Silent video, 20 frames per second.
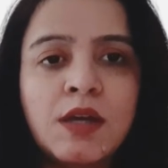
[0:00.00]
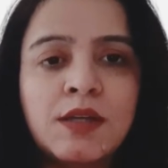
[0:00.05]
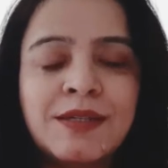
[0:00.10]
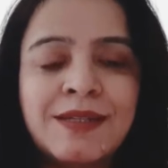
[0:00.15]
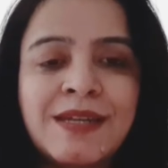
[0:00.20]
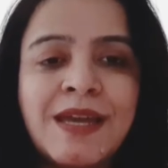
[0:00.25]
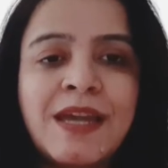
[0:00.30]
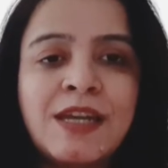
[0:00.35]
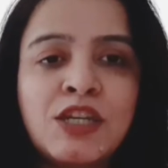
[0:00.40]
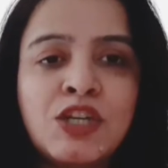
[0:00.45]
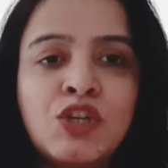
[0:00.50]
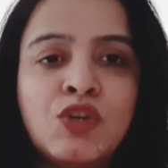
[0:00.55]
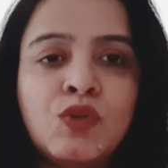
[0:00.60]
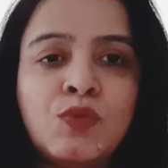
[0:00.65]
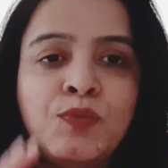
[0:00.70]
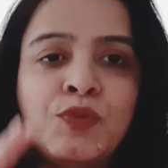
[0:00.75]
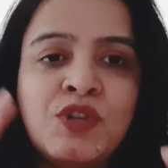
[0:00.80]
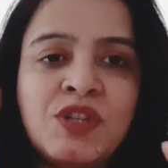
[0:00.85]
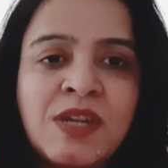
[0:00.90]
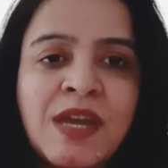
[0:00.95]
tend to
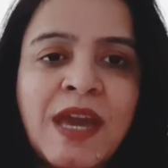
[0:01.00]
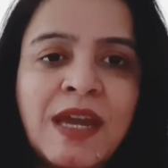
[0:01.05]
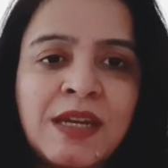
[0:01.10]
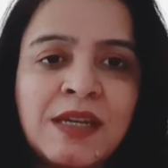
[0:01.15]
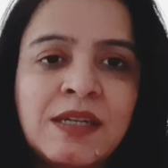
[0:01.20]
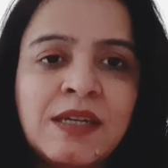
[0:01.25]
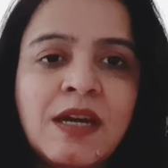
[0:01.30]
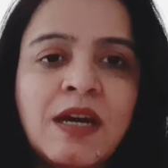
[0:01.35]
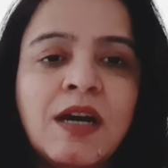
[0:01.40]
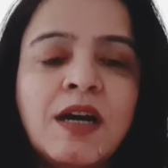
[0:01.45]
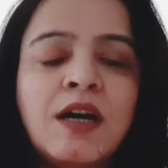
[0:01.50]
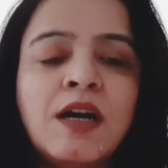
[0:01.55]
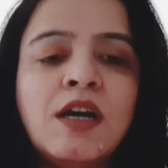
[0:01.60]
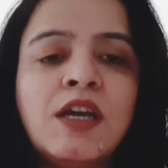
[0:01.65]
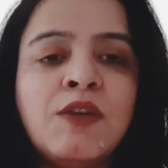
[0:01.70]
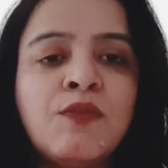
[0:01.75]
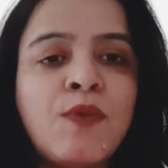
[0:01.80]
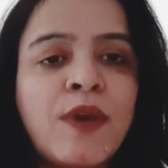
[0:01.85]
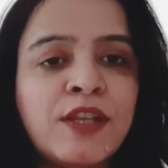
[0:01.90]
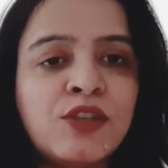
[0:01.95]
protect
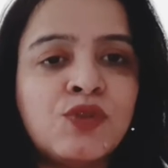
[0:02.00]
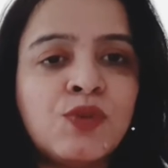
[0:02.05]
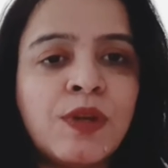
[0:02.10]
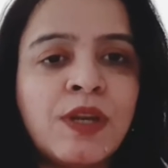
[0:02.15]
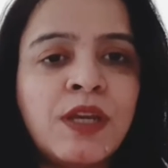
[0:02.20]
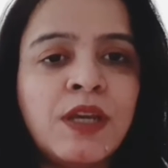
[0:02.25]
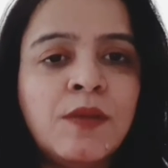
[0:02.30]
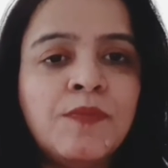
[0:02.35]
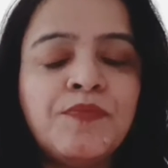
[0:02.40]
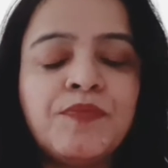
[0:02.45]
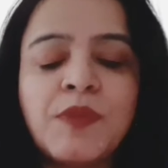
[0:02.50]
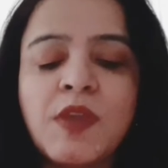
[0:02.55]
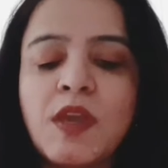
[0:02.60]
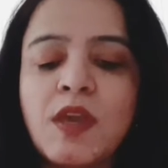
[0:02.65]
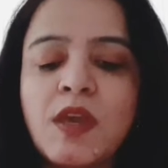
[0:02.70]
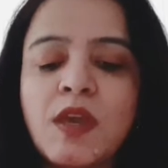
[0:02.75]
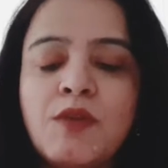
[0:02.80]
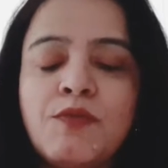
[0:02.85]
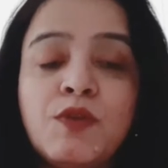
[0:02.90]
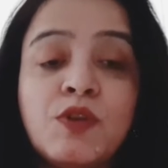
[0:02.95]
eventually.
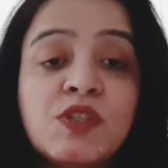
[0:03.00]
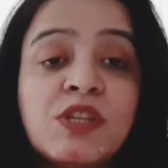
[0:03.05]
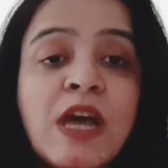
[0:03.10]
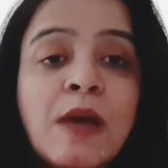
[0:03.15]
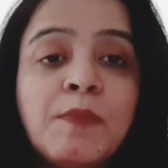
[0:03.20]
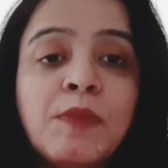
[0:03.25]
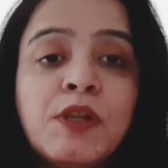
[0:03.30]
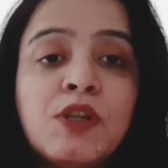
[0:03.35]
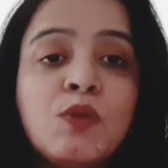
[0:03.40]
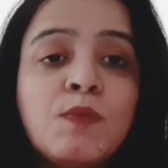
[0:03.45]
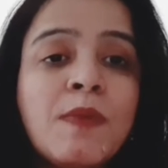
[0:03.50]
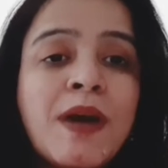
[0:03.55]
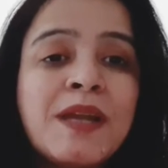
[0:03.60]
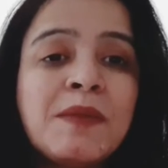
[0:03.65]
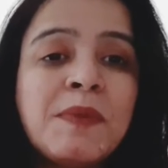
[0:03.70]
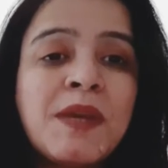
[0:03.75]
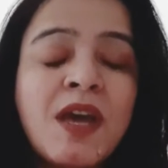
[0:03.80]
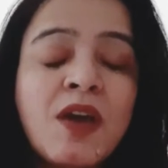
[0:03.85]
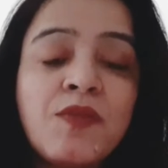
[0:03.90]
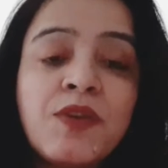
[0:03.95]
For example, you
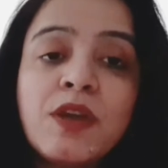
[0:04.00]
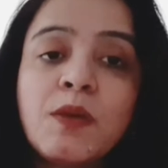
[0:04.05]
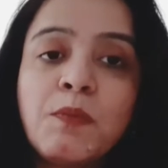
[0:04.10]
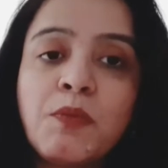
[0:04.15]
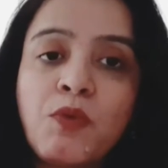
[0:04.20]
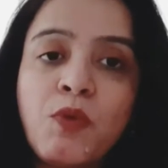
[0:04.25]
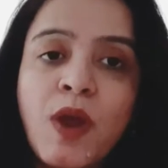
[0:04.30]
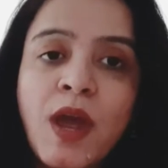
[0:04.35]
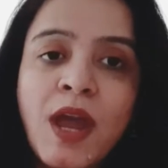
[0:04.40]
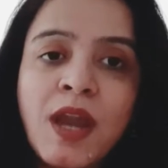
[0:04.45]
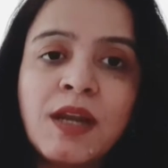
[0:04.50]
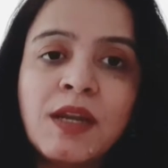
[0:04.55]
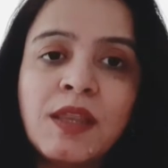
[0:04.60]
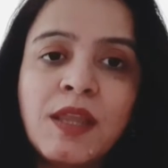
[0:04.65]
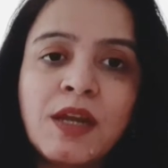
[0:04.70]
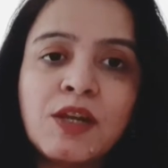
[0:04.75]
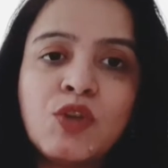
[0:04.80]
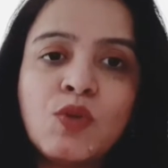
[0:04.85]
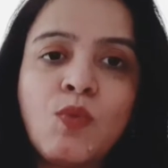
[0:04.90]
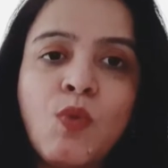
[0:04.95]
might be having a brand
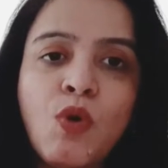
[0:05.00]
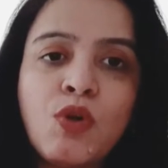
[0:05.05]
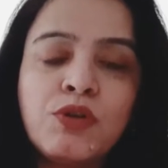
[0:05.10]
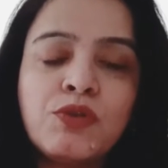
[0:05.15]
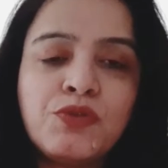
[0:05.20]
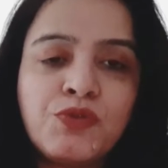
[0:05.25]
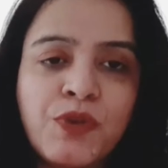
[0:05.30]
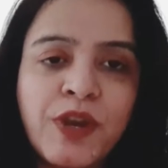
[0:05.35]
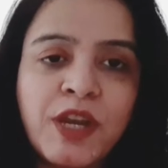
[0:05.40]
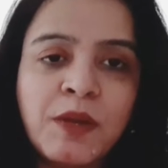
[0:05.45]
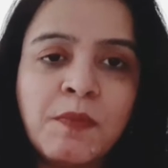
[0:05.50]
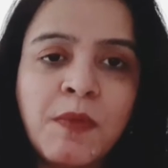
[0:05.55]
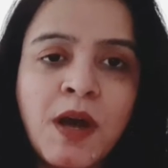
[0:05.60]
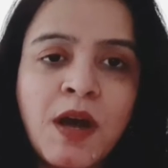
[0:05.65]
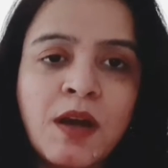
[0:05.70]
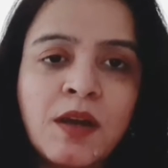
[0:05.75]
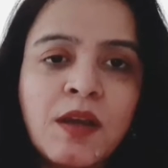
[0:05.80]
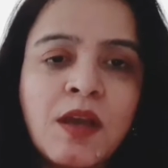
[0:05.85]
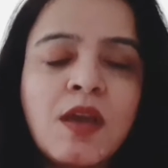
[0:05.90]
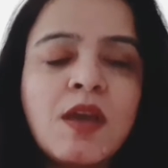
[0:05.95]
that you want to
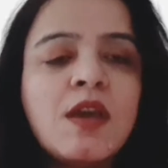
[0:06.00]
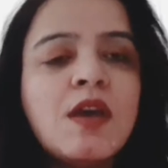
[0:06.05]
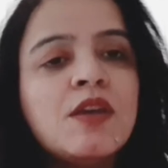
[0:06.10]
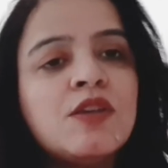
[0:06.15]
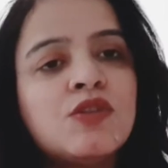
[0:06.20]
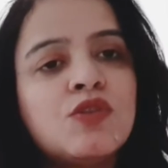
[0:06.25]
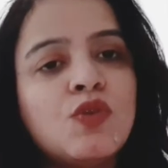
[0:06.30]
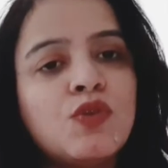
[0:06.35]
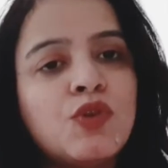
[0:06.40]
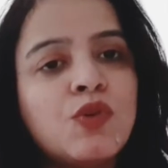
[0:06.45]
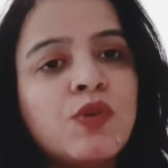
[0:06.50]
trademark, so you